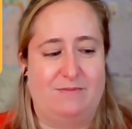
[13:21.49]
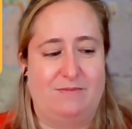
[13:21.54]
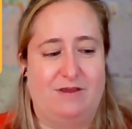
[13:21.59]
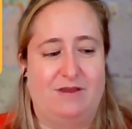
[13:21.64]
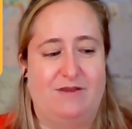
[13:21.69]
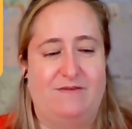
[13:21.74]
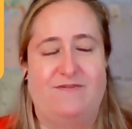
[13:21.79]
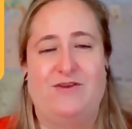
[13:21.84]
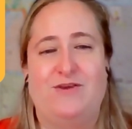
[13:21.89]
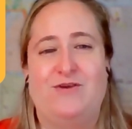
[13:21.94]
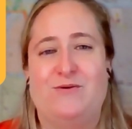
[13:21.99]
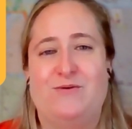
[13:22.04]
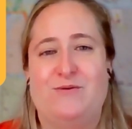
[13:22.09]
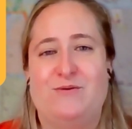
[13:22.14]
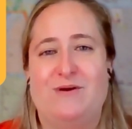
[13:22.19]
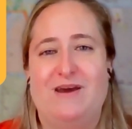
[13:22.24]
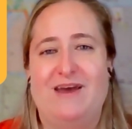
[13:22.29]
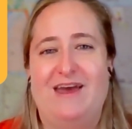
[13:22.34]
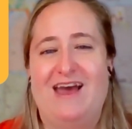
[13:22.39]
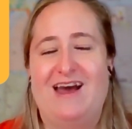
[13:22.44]
if
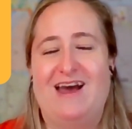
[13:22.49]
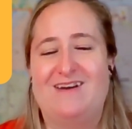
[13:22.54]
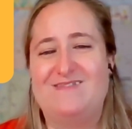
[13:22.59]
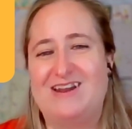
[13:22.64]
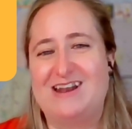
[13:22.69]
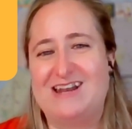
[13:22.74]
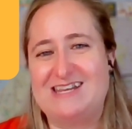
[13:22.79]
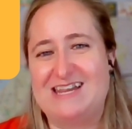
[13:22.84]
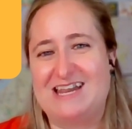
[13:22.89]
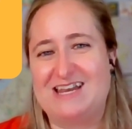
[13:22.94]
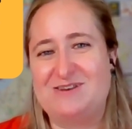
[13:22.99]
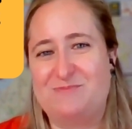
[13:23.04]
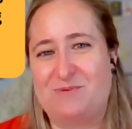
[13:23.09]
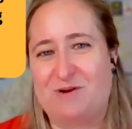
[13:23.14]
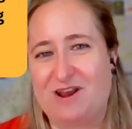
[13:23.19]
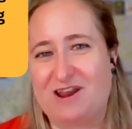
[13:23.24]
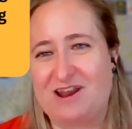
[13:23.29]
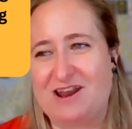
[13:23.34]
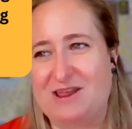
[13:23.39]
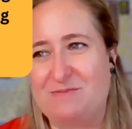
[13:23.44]
you have not attended
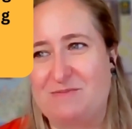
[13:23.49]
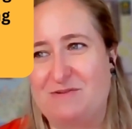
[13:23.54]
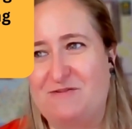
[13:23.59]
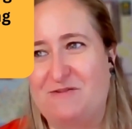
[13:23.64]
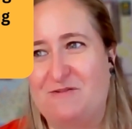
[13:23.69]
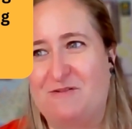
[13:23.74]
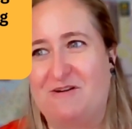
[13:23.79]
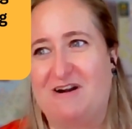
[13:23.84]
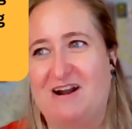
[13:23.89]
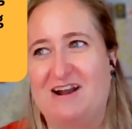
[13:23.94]
bargaining before